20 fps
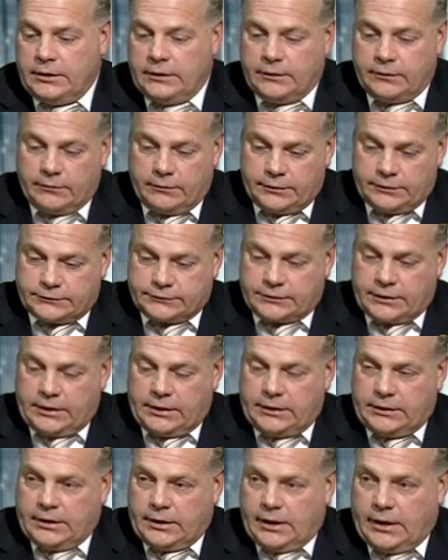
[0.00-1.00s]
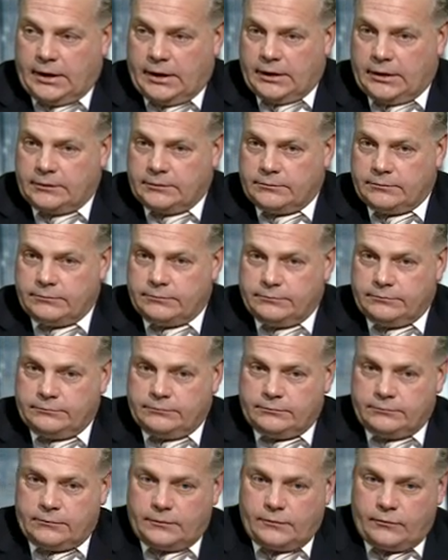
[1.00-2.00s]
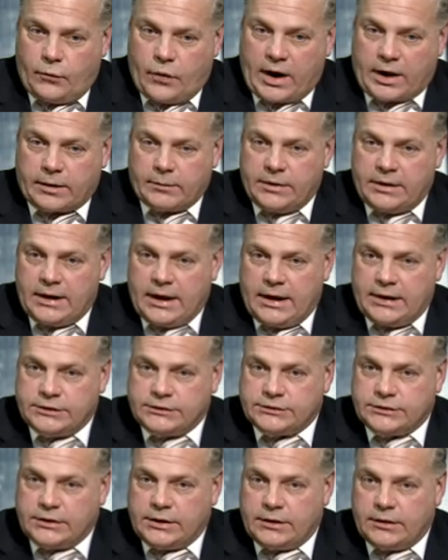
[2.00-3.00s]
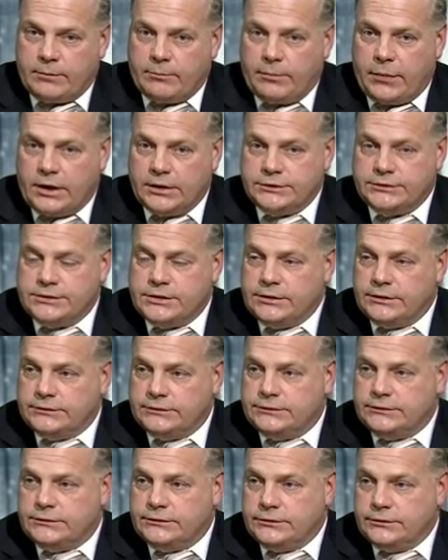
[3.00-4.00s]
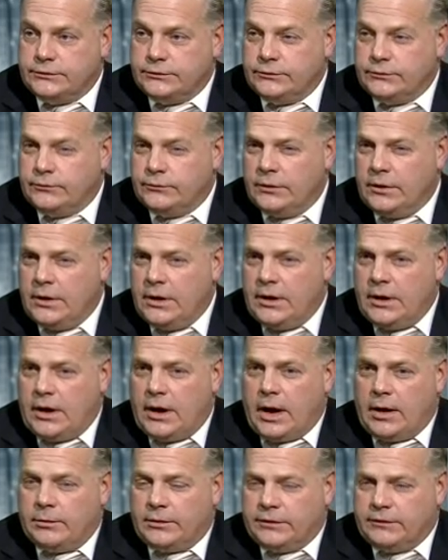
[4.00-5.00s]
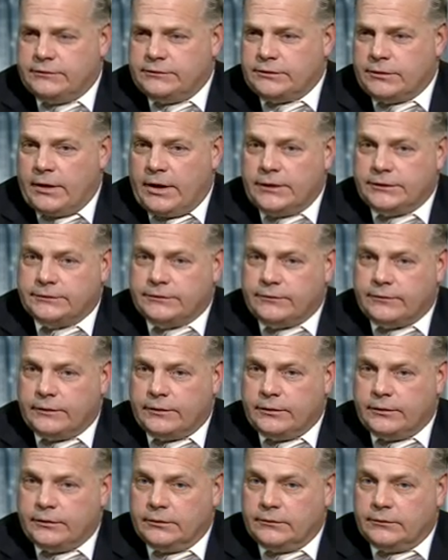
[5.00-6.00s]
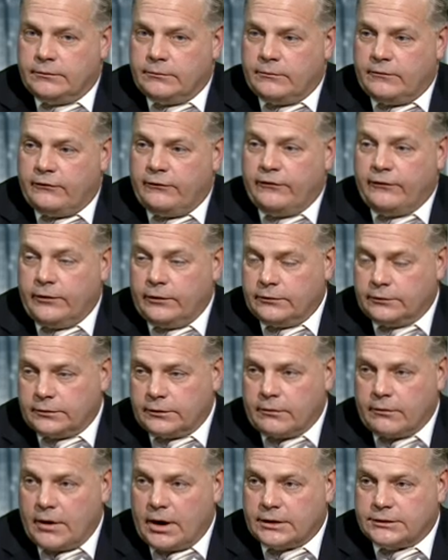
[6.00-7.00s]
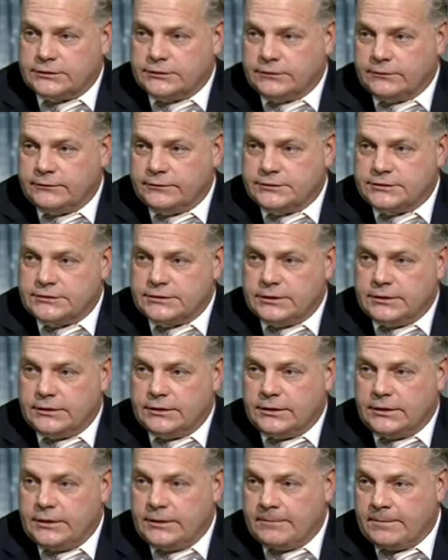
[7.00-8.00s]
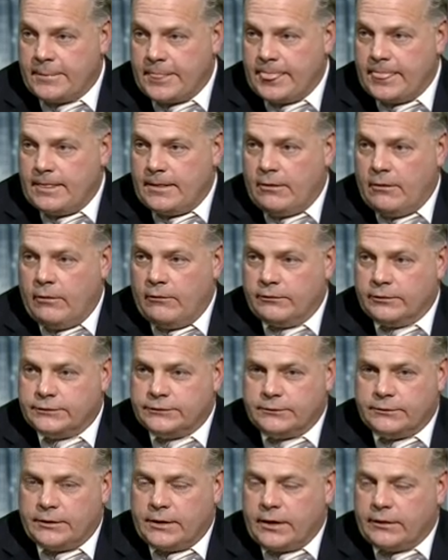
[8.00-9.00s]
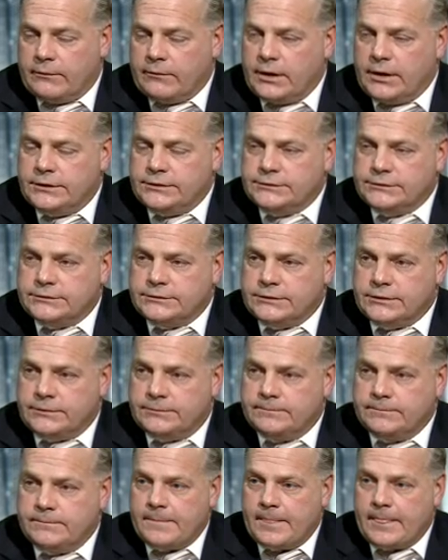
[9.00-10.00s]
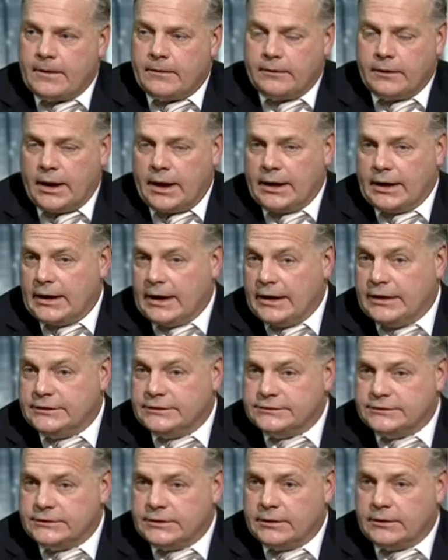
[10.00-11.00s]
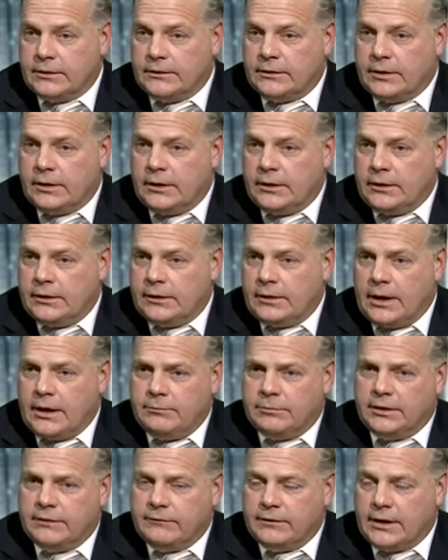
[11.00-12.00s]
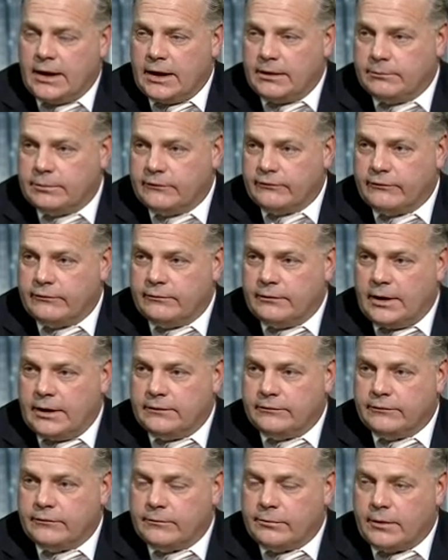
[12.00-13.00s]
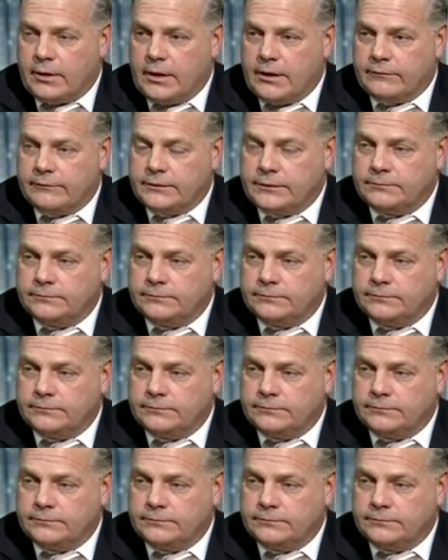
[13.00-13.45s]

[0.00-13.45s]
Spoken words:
There is a recommendation in the budget to I believe, transferred Fulton Correctional Facility over to another agency, or not an agency, I believe a non-for-profit.